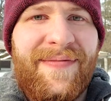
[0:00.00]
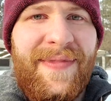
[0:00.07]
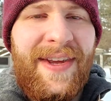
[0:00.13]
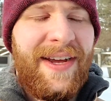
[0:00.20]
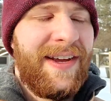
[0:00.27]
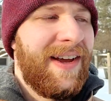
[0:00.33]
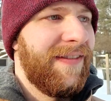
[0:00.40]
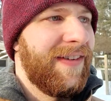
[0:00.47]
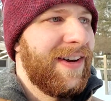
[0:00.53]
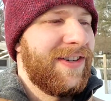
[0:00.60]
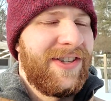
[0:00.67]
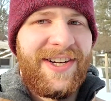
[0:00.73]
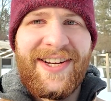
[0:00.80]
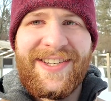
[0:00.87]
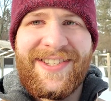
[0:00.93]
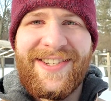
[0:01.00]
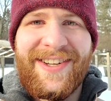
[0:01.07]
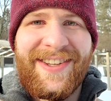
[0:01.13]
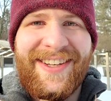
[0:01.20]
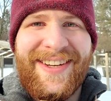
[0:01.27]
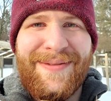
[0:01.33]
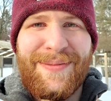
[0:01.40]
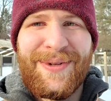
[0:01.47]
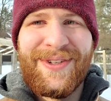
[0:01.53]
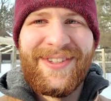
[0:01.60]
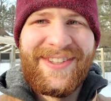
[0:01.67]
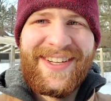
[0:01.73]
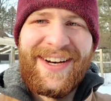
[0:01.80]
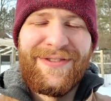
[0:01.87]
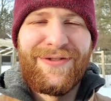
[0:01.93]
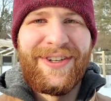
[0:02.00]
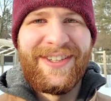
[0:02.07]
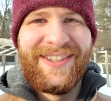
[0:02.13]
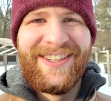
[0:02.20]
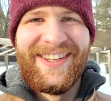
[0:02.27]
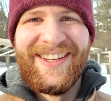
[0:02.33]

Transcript: Yeah, I've got you guys still on the gimbal. It's kind of fun.